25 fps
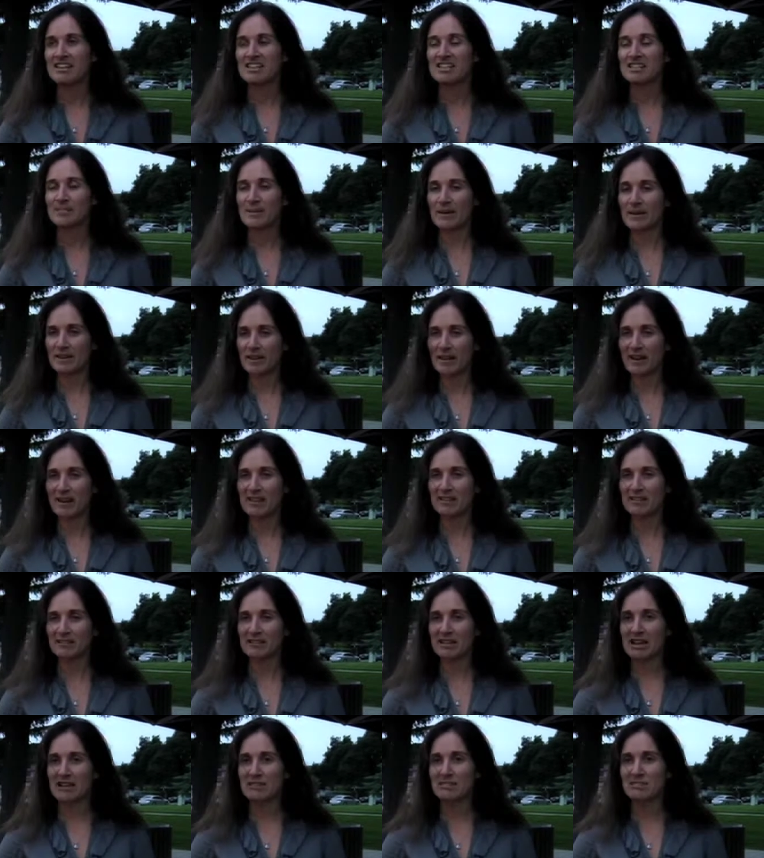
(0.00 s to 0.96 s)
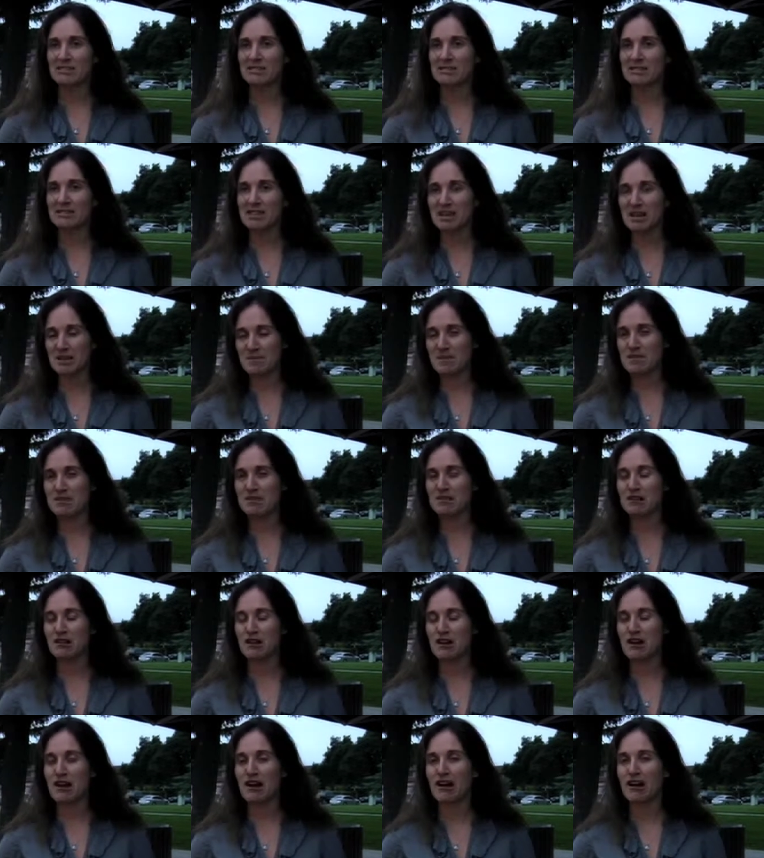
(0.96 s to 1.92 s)
spend a lot of the time time in
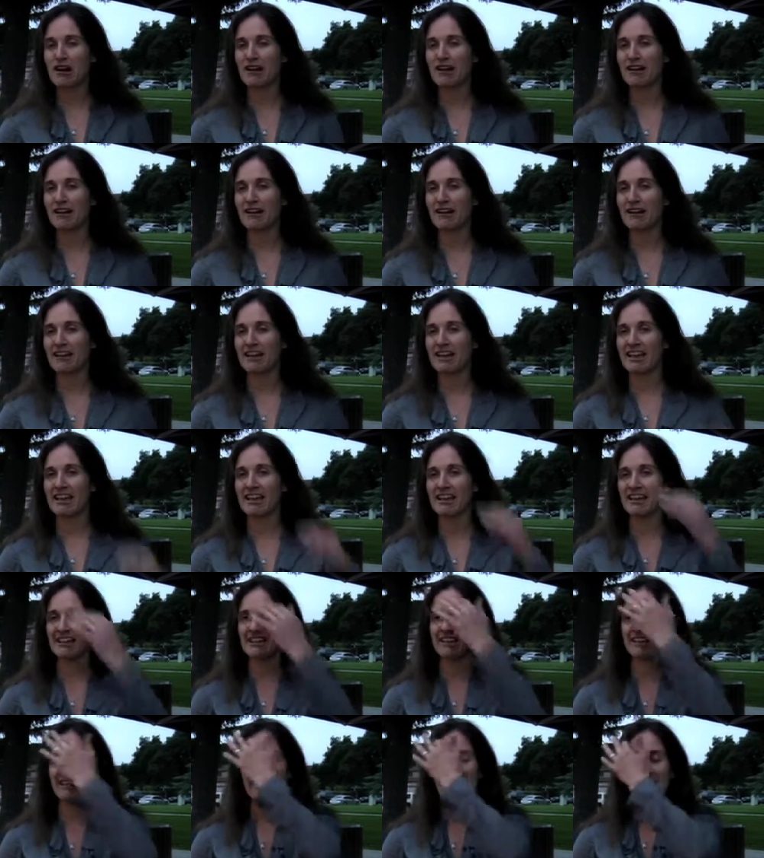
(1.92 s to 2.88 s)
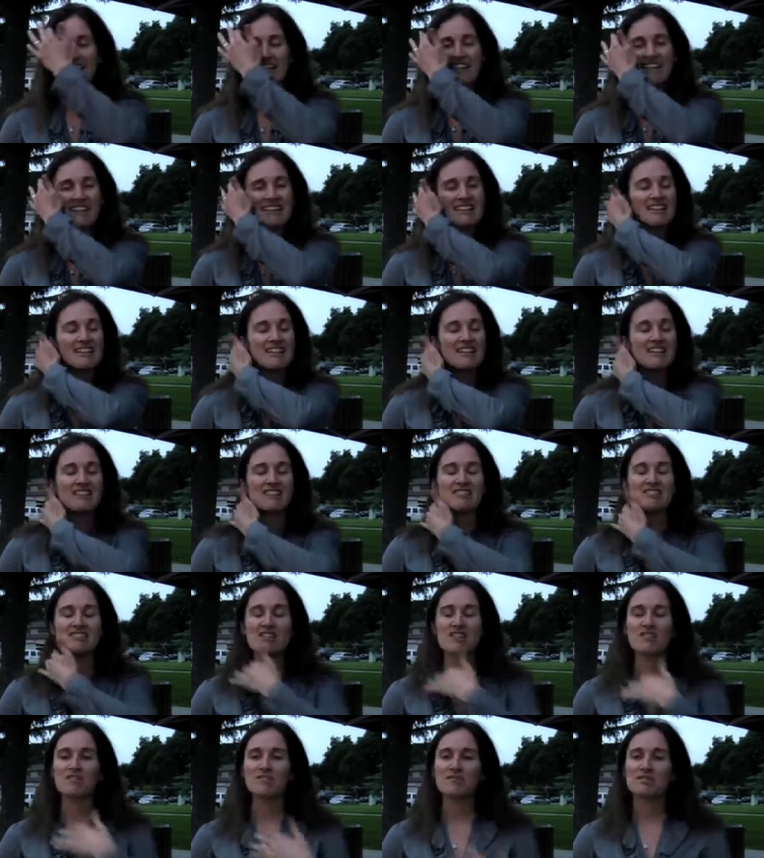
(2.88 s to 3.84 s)
their car and
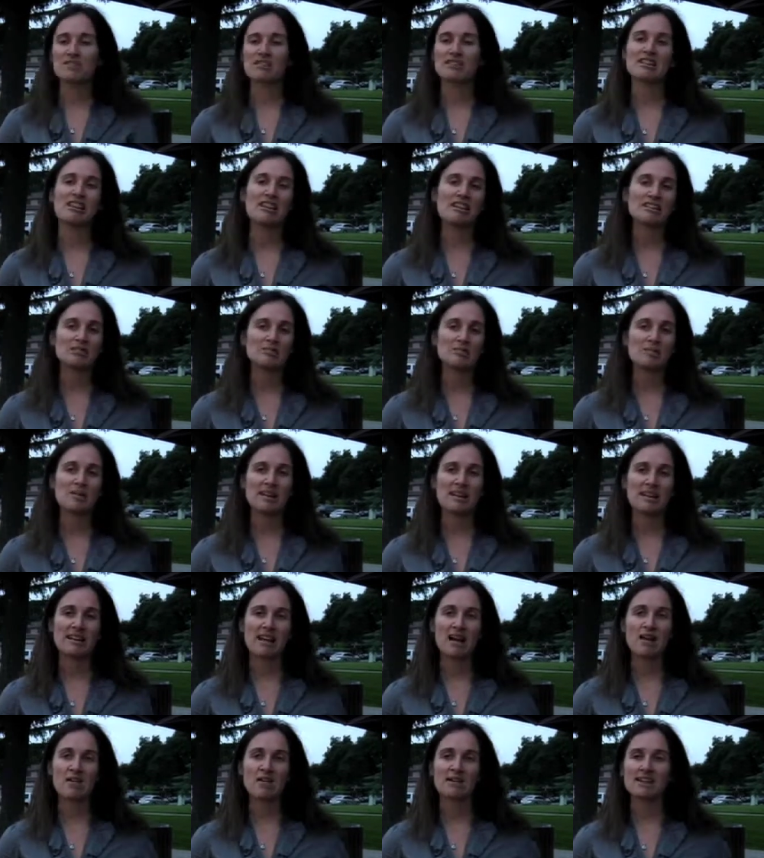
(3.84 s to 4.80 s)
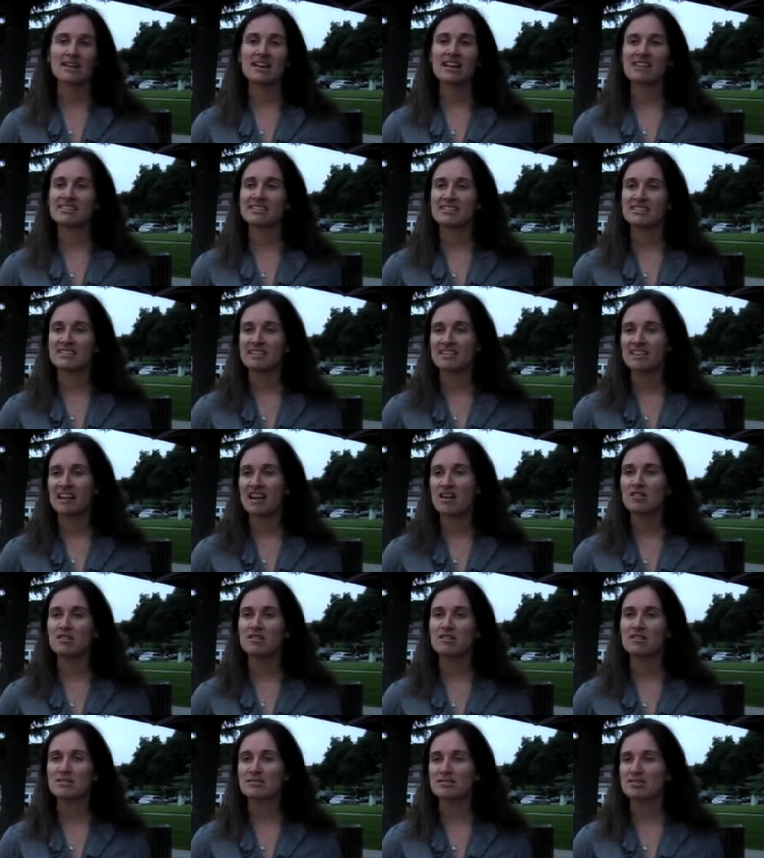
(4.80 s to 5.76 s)
don't realize what how connected and
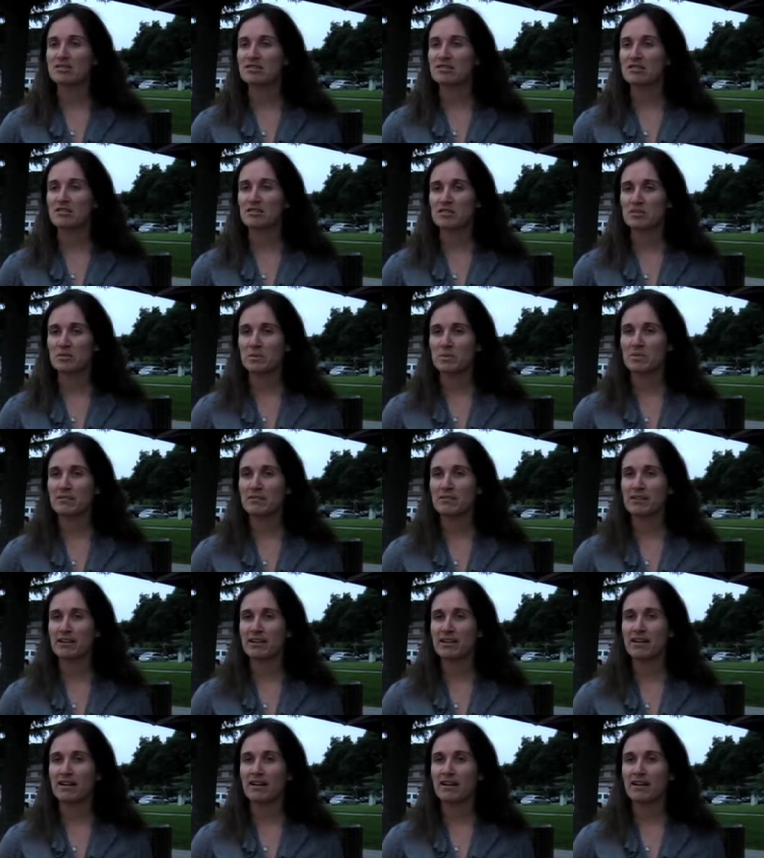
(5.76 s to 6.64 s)
how close to the earth we really